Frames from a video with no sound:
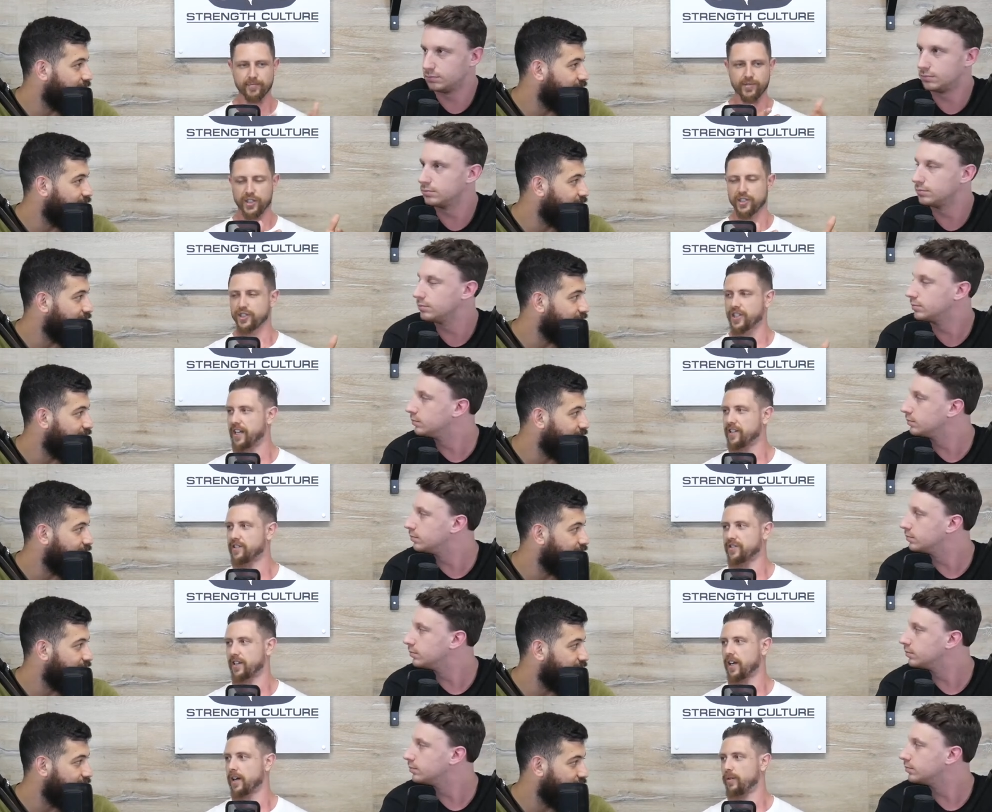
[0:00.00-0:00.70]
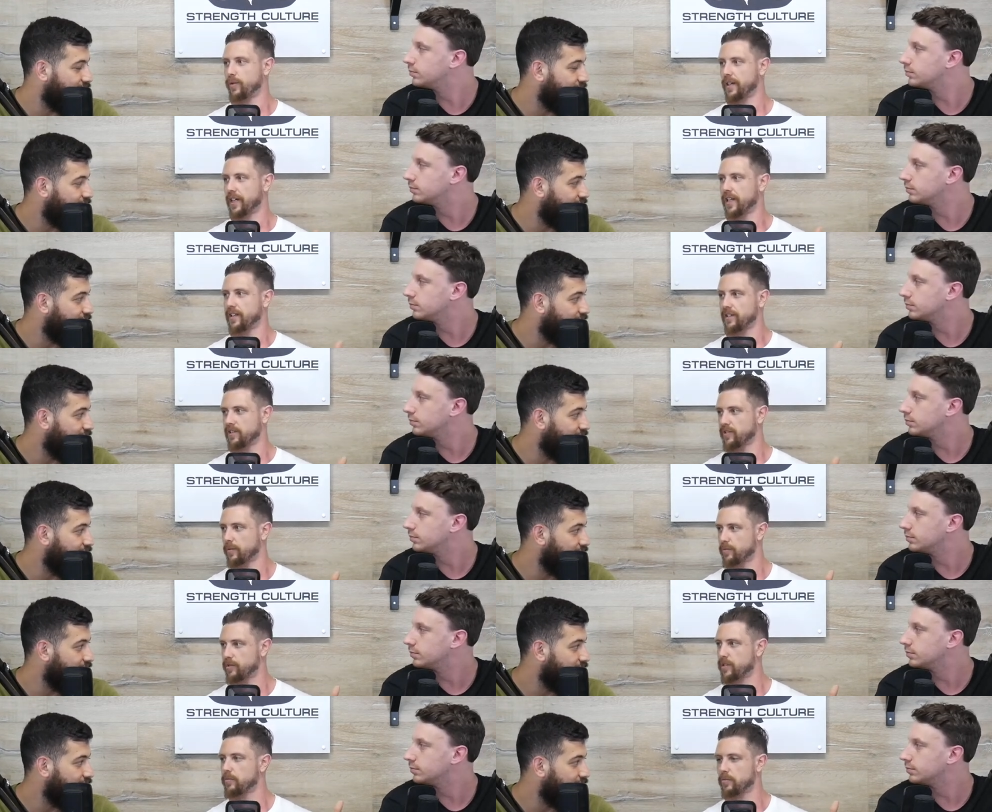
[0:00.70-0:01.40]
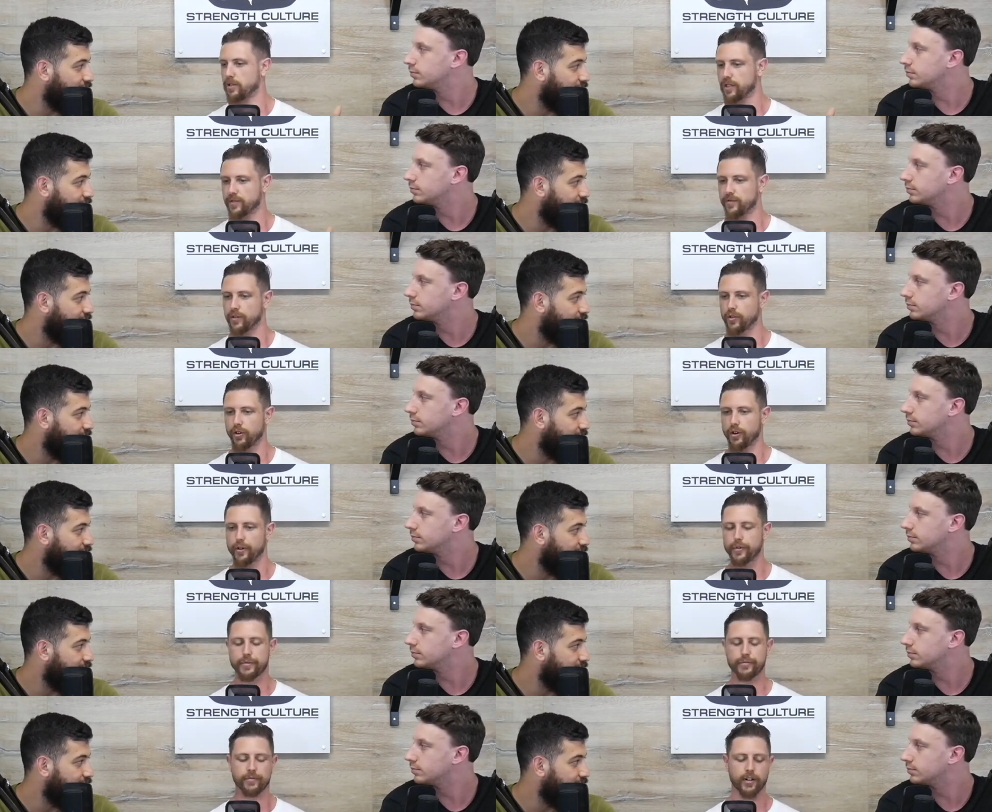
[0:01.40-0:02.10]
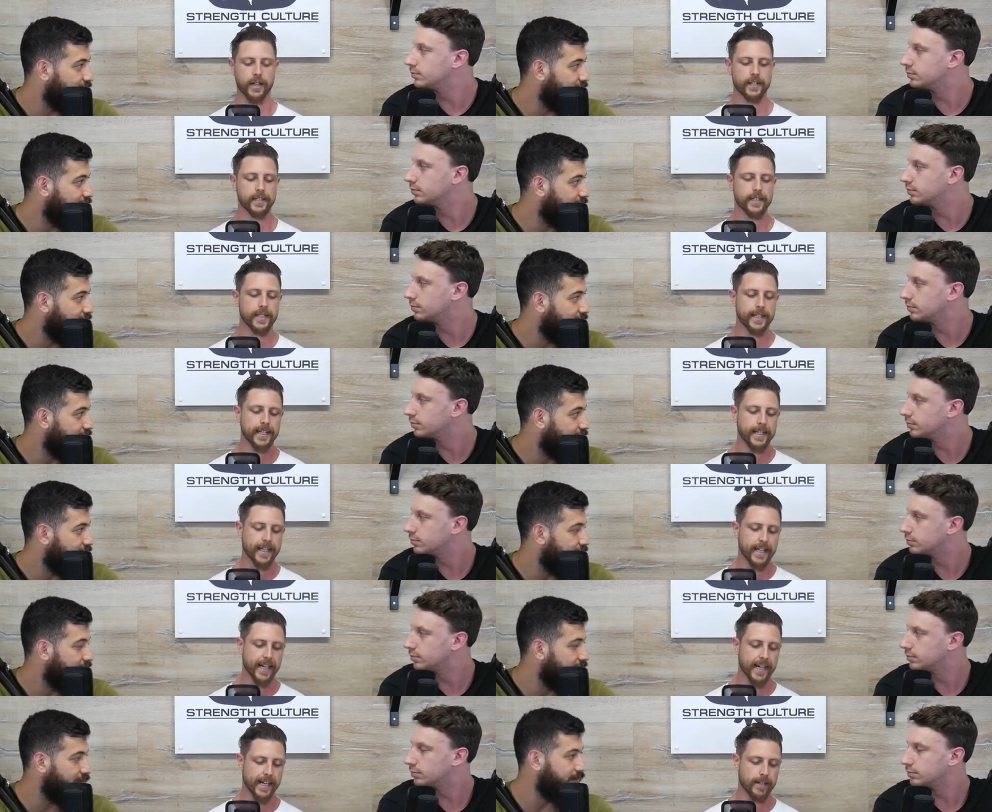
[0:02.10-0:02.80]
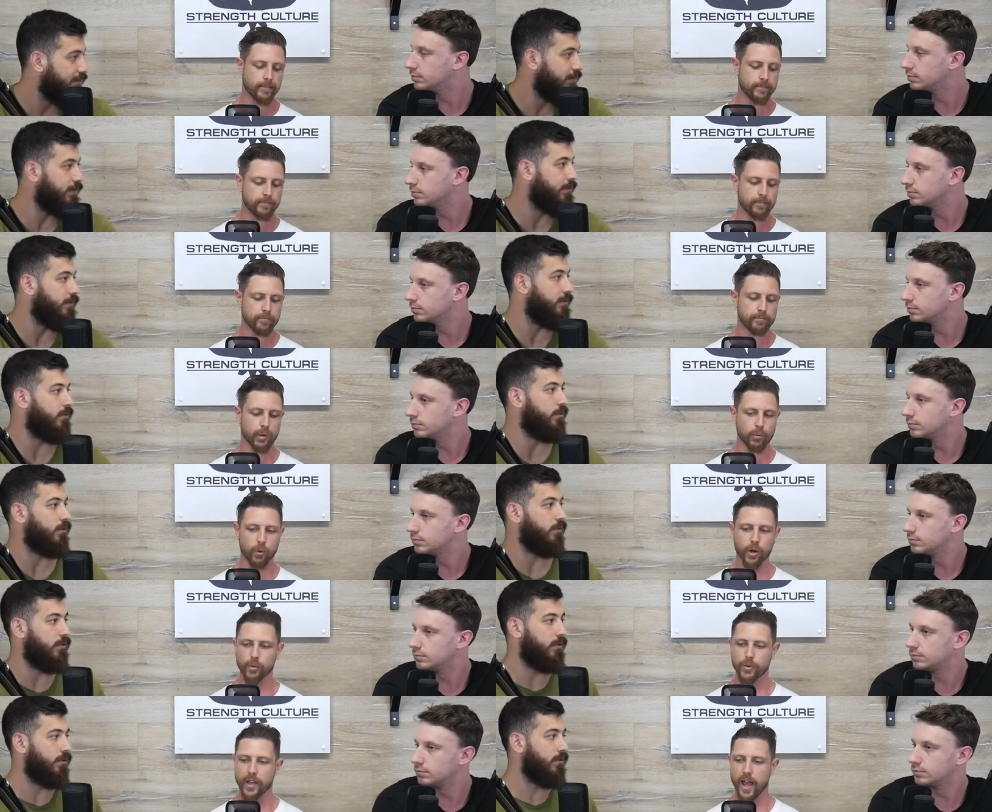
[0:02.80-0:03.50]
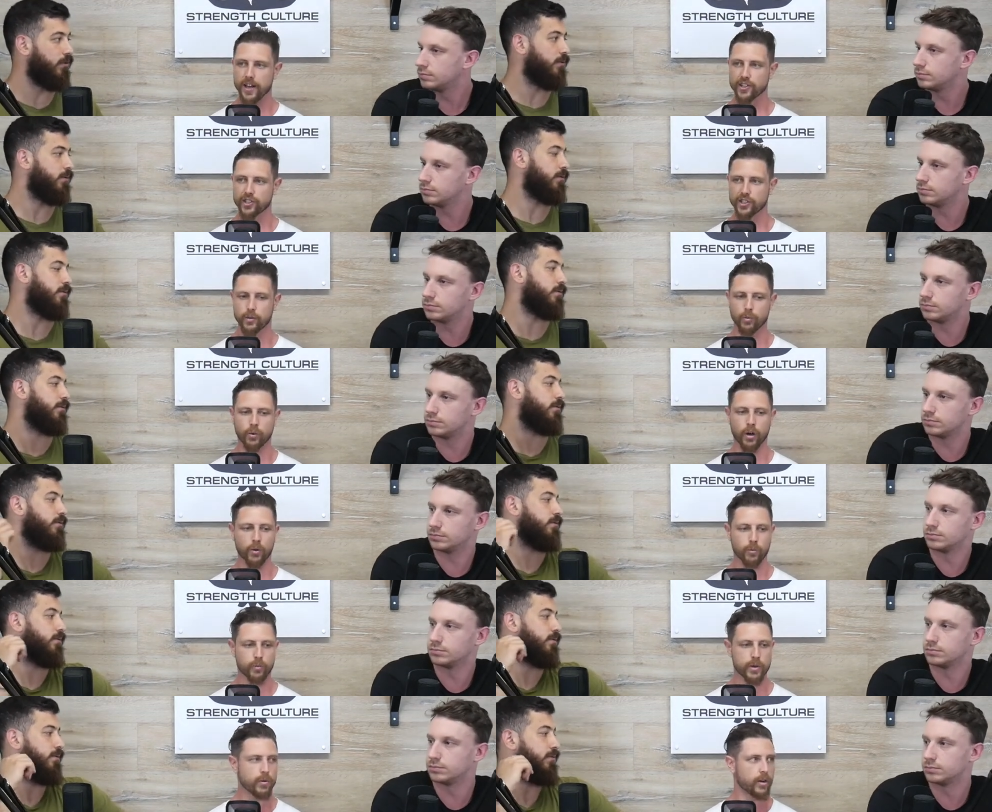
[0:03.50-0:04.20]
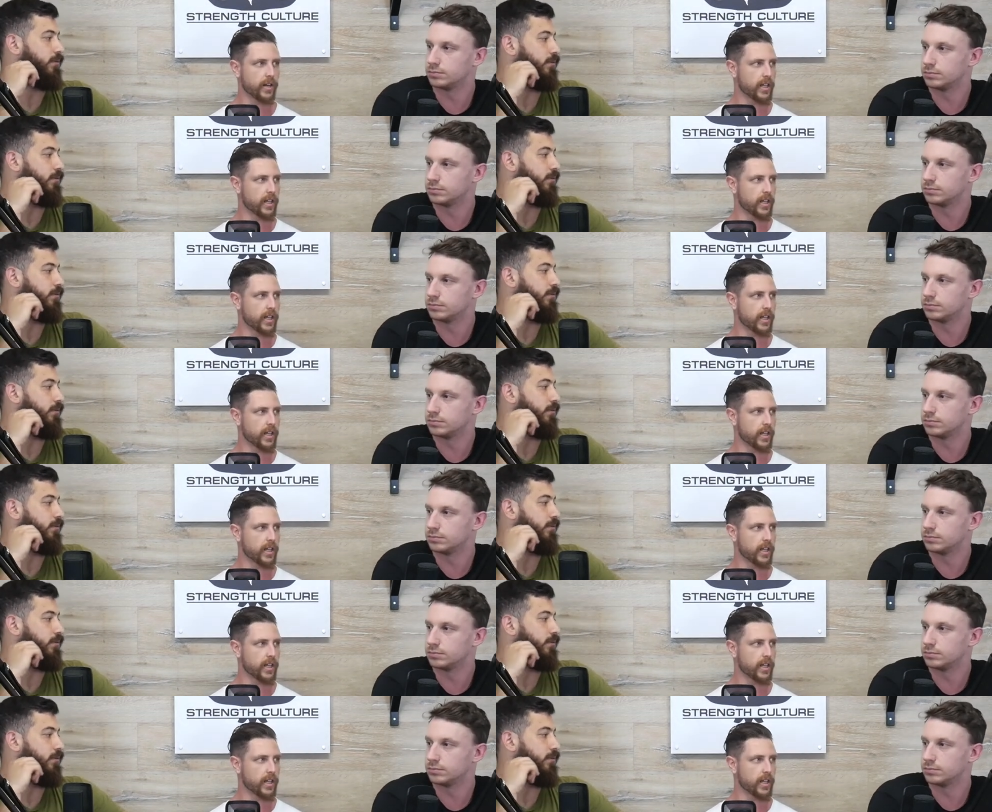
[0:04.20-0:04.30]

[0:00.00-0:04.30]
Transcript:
Speaker 1: you know, chances are we're getting some stimulus for growth, right? Um, but what do we actually want? We